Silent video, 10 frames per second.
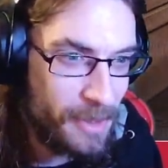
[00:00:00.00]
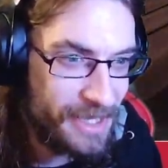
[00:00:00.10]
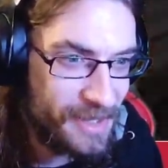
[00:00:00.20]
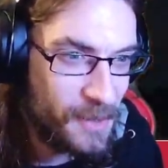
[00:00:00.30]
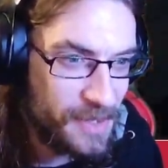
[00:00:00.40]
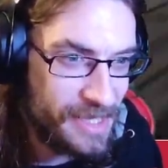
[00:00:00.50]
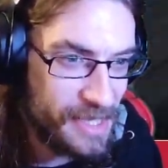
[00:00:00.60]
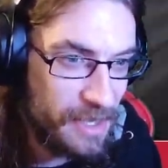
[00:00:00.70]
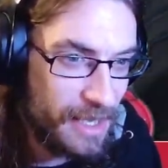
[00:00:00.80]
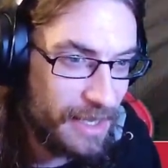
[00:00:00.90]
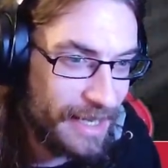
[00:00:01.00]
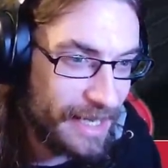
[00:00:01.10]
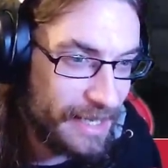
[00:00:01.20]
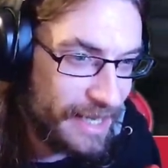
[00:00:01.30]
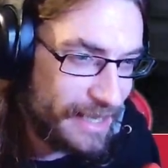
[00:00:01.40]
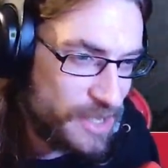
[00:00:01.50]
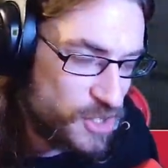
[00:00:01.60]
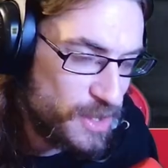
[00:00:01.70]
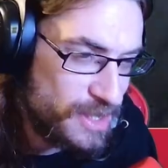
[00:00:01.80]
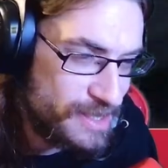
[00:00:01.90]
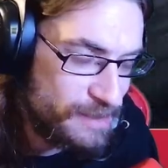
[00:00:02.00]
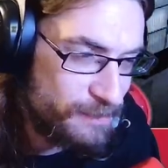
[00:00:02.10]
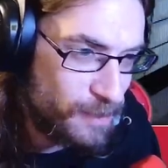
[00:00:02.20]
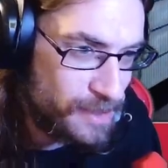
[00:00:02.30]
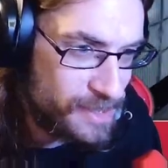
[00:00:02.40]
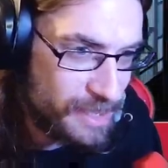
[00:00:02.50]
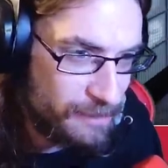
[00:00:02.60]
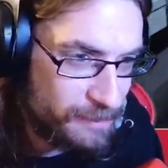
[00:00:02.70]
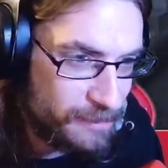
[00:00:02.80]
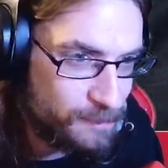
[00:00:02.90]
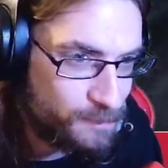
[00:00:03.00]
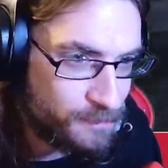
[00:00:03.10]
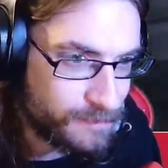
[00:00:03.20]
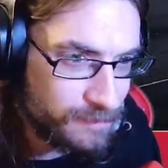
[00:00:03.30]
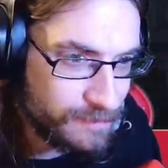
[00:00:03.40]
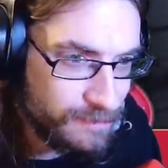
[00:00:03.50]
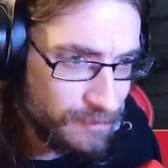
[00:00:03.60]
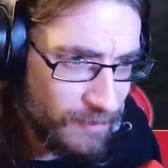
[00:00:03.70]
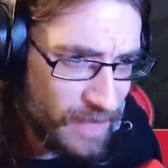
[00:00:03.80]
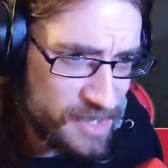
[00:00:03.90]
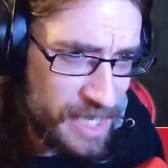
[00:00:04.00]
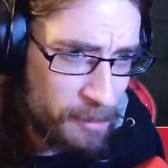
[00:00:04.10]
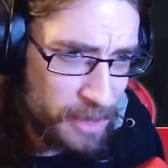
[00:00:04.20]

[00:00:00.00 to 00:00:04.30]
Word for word: many cool things. I, I, I got to show you the C4 and stuff. I stopped